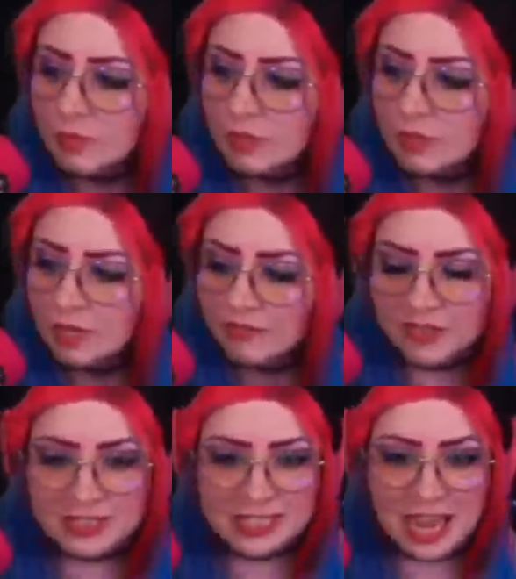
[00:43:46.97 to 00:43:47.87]
I
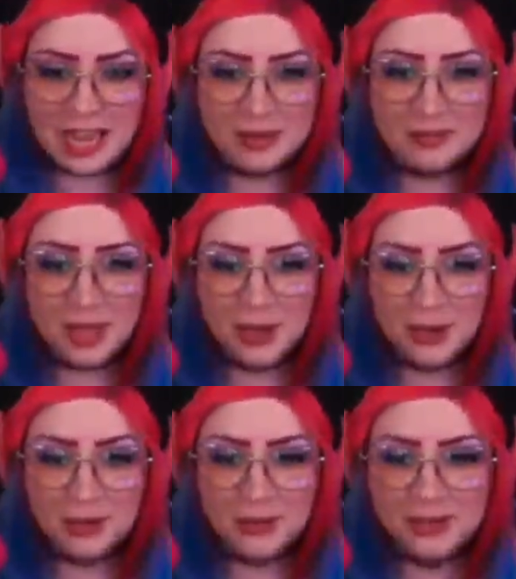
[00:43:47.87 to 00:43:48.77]
felt scammed.
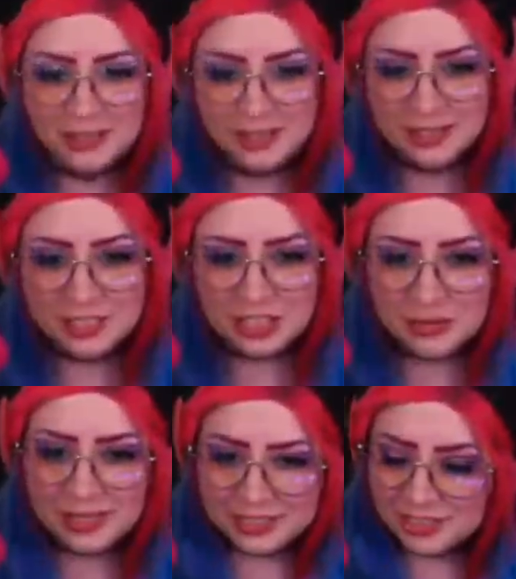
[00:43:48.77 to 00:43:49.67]
Oh, did you
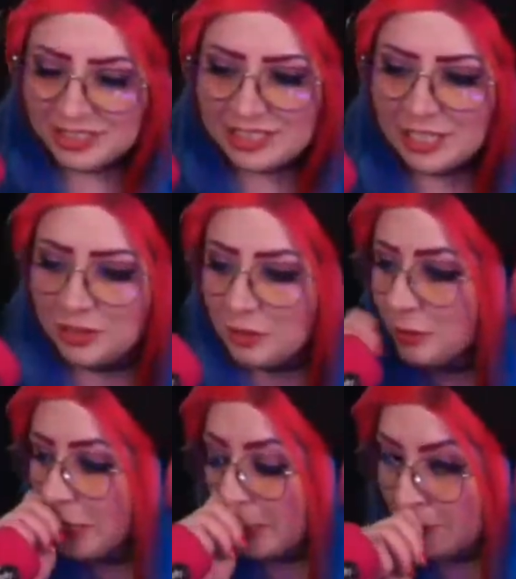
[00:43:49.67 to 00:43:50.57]
actually sit through
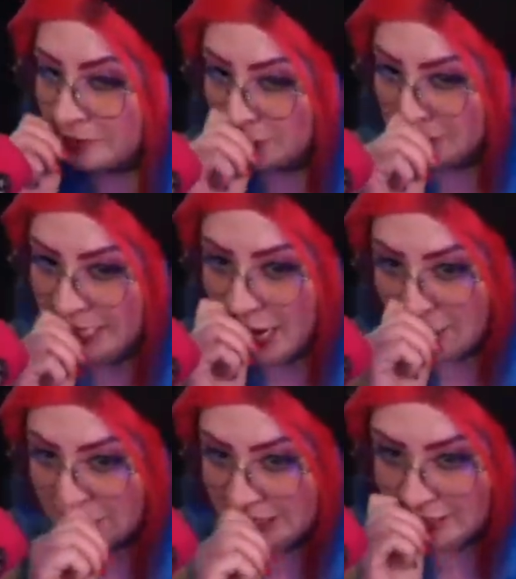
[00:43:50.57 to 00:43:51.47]
like all 13
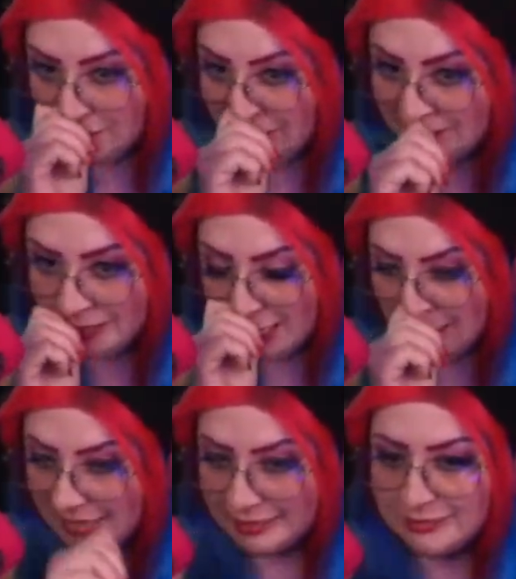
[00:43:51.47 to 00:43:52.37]
hours of it, or
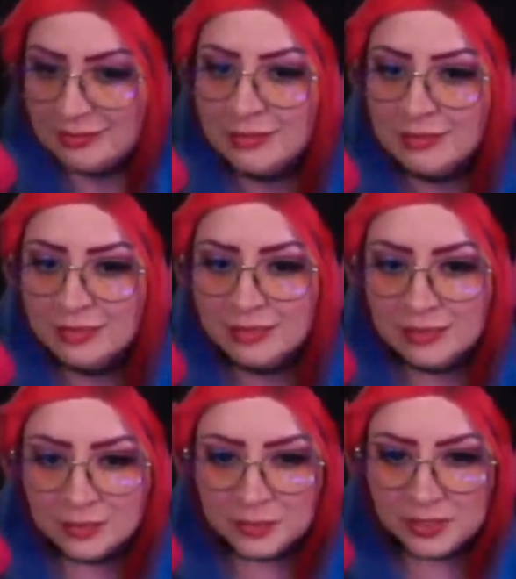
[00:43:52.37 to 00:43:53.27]
like
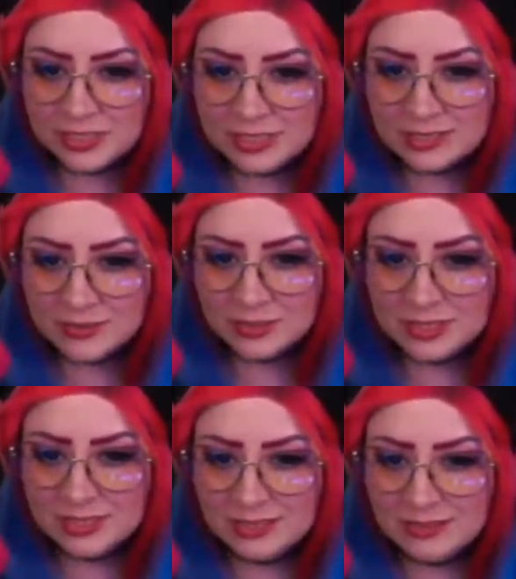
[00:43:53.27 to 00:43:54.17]
what
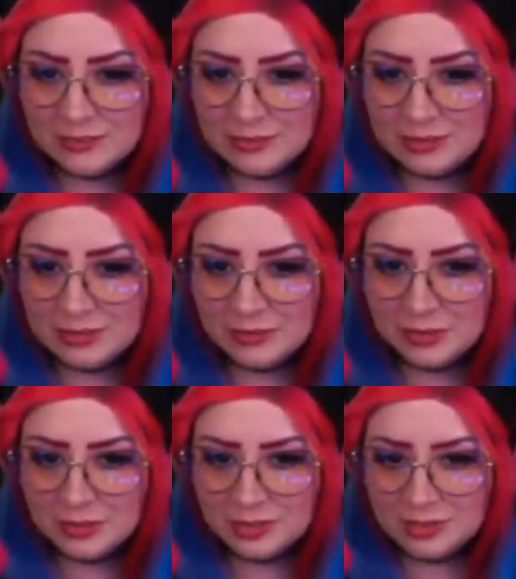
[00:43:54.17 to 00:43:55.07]

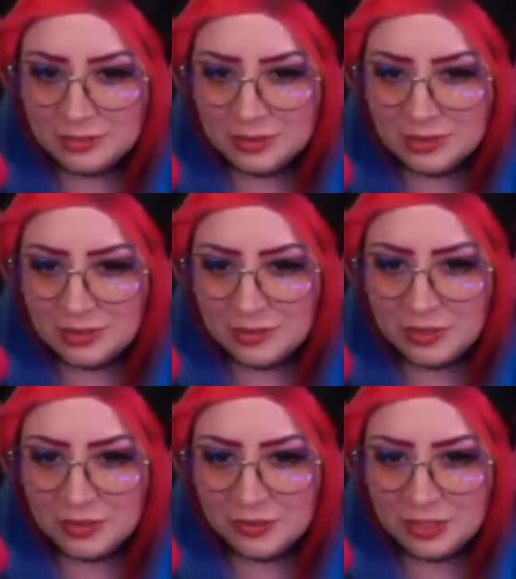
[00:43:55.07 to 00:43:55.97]
was going
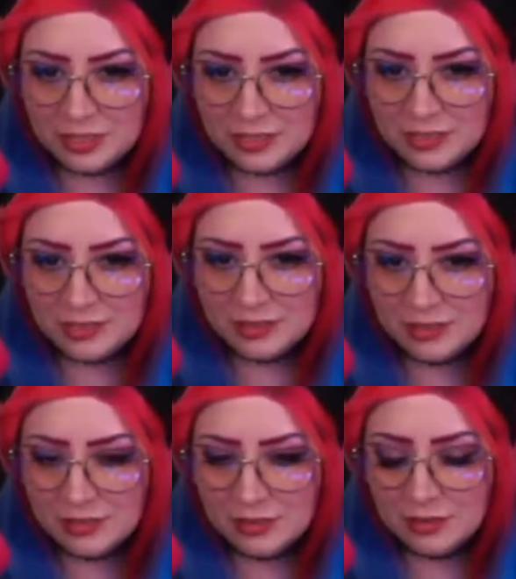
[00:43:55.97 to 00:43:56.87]
on there?
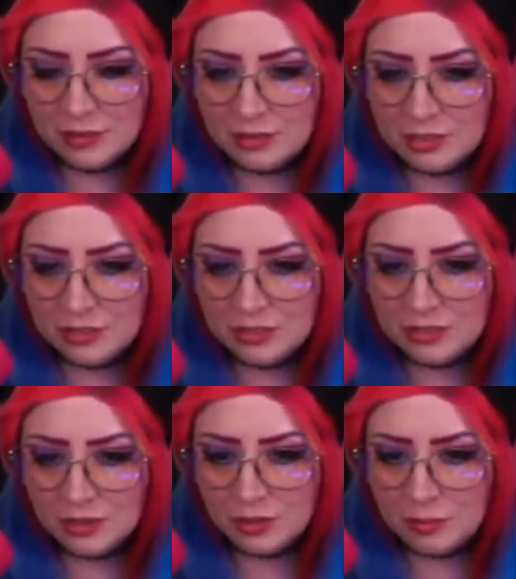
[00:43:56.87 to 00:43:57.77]
Did you just
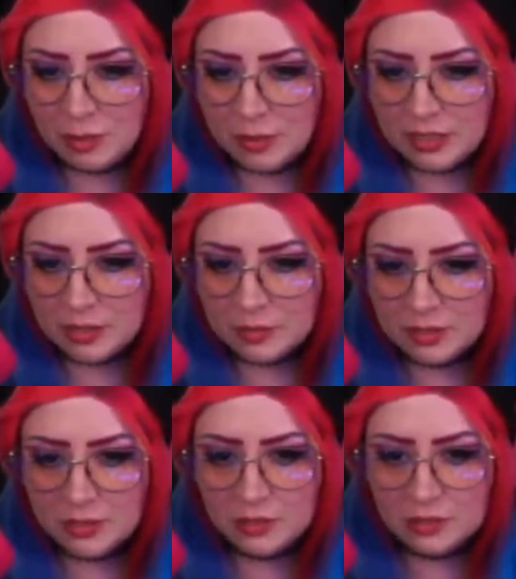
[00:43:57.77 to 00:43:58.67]
go in my
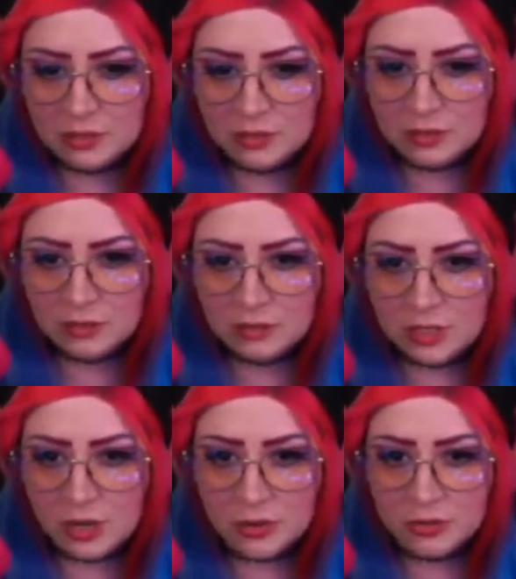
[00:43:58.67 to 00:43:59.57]
basement?
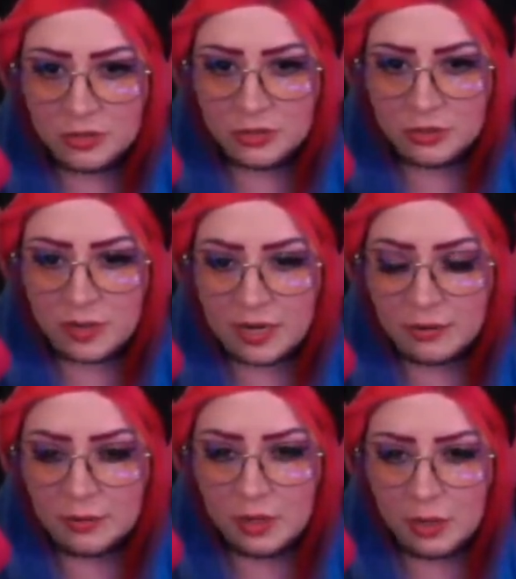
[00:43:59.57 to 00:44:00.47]
No, you turned
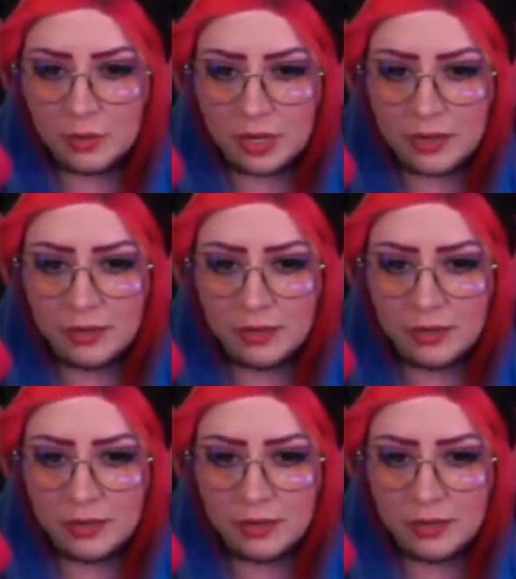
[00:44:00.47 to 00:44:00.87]
around. Okay.